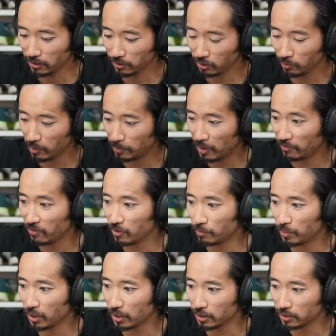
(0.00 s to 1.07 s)
a little bit puffy
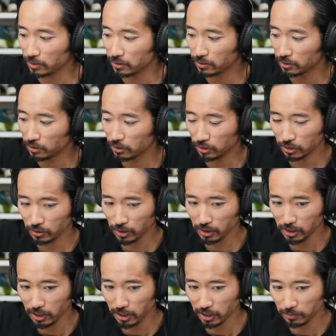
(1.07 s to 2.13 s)
but
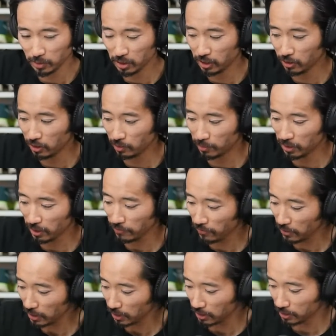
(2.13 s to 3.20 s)
stretchy-ish material but i
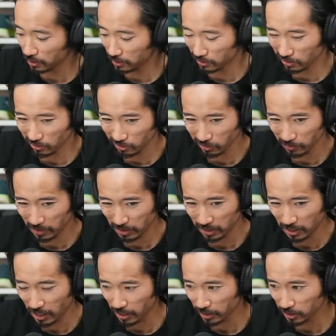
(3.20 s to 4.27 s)
feel like this is a little bit
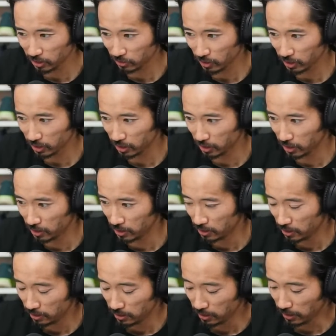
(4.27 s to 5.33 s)
not as stretchy
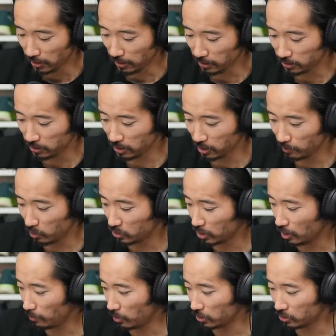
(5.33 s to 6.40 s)
as the Nimbus
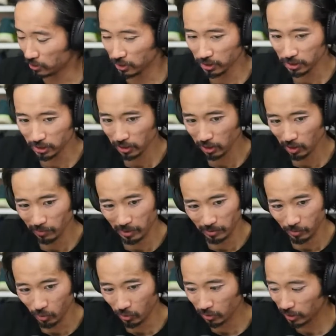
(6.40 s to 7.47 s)
upper. So this is a little
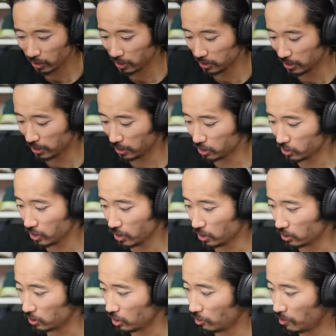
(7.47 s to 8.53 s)
bit more like a daily
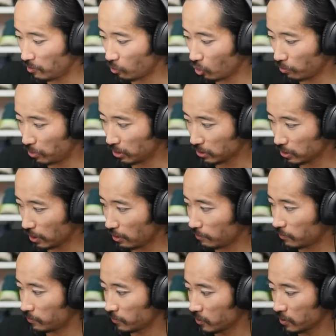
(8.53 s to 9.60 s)
trainer, a little bit more built up,
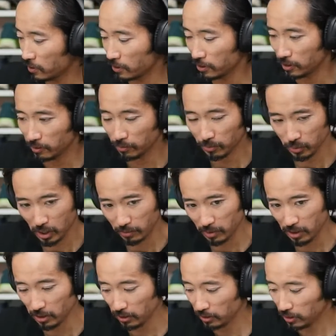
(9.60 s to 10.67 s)

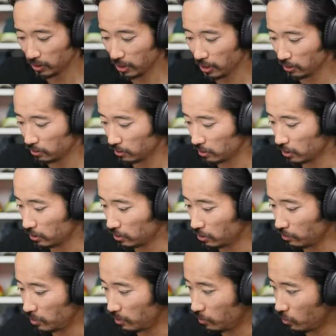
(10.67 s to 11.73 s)
probably can handle a
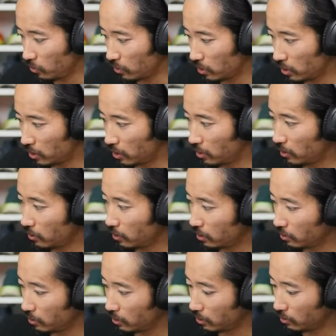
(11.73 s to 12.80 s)
little bit more
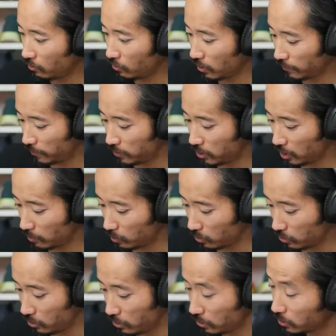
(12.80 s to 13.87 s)
rough and
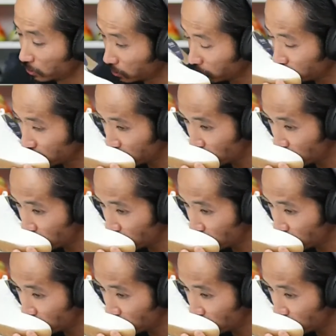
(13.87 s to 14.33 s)
tumble use.